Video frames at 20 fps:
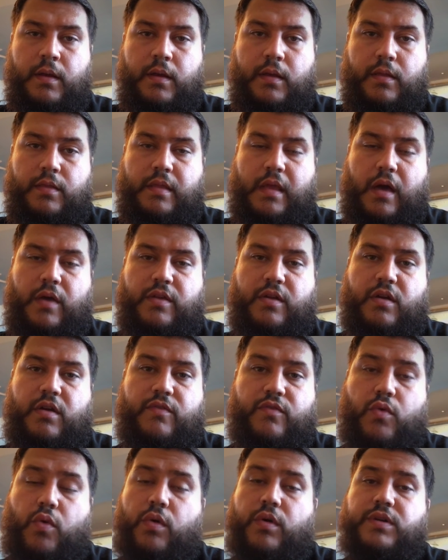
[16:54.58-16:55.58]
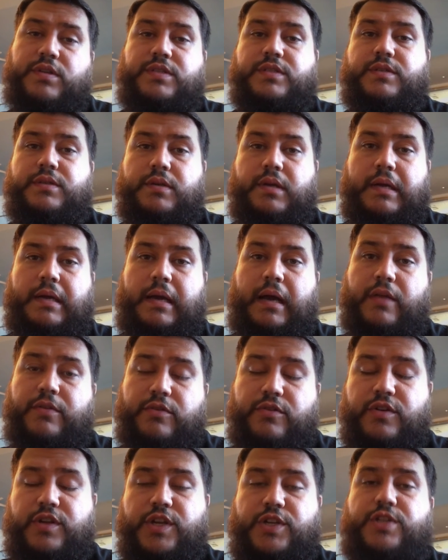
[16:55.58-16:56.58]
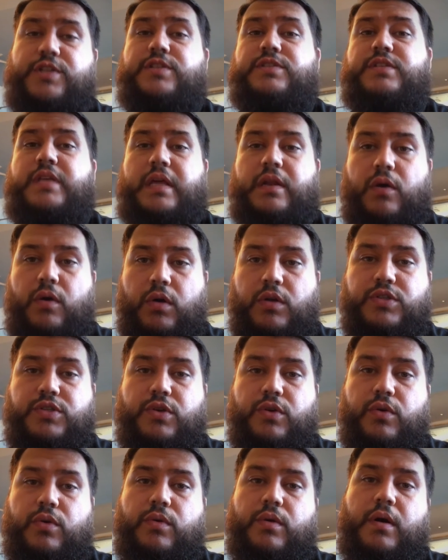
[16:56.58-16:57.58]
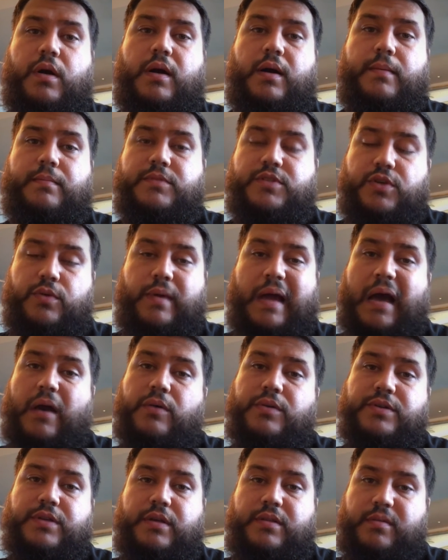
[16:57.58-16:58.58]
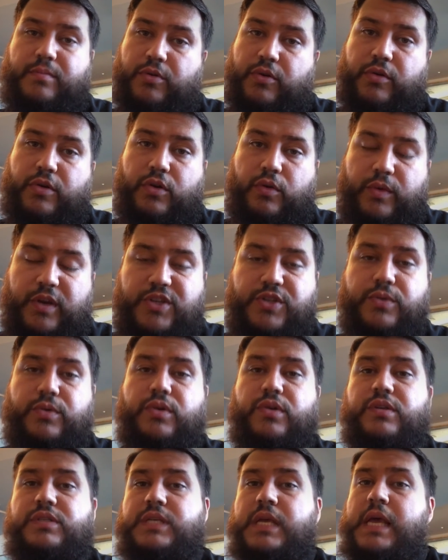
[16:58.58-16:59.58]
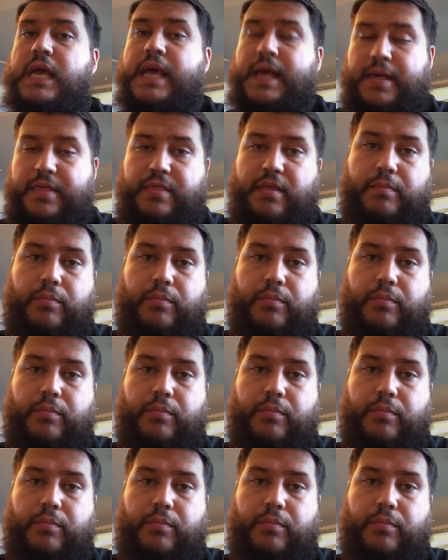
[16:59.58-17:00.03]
Now, there are, of course, other traditions that also surround the burial rituals. The